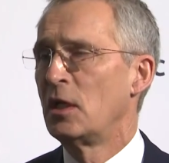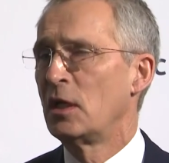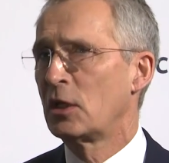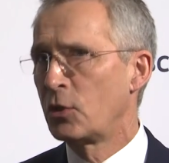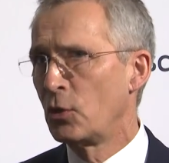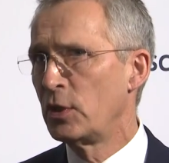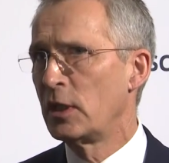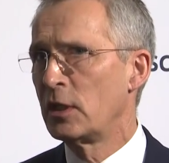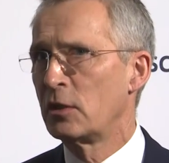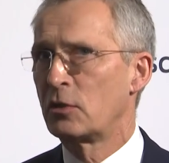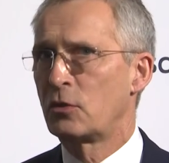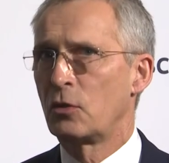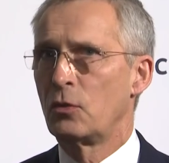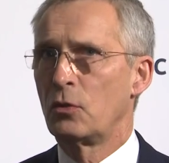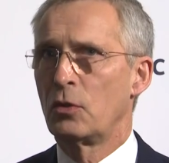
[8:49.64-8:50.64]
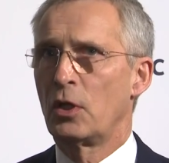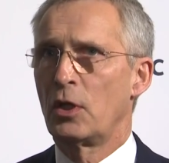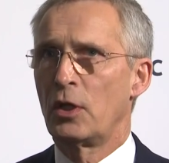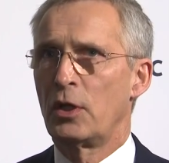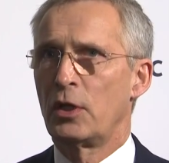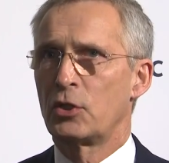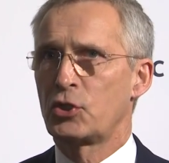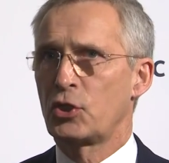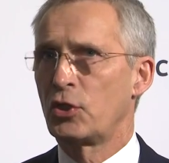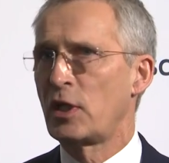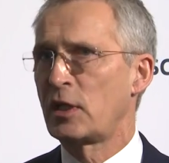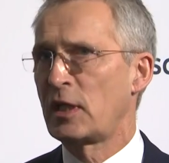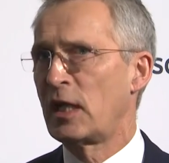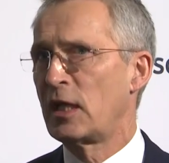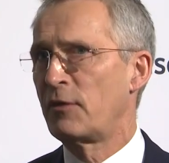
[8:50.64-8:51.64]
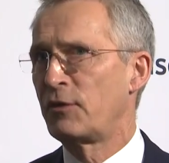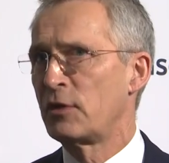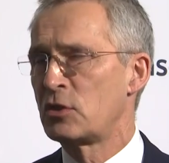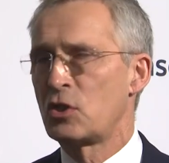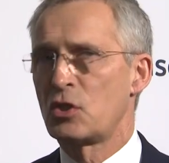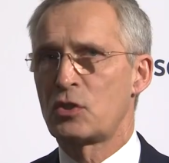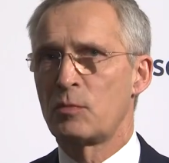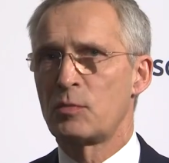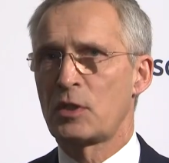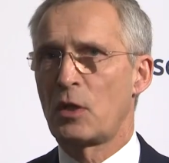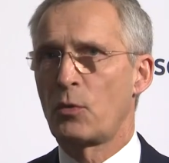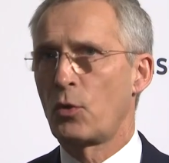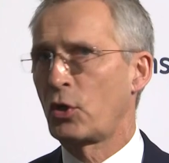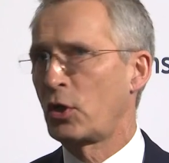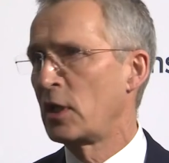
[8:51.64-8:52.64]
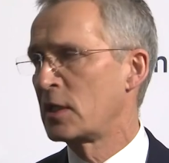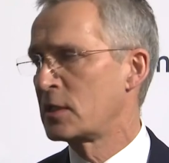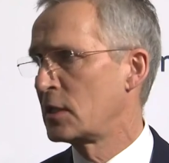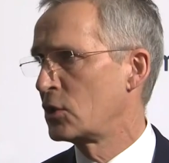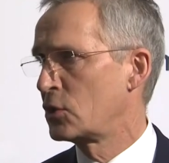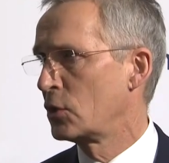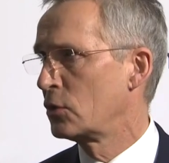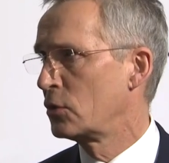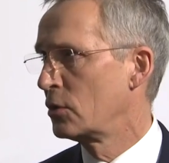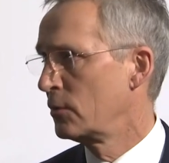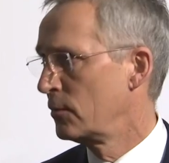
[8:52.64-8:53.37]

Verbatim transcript: including to ensure that the air defense systems are working as they should.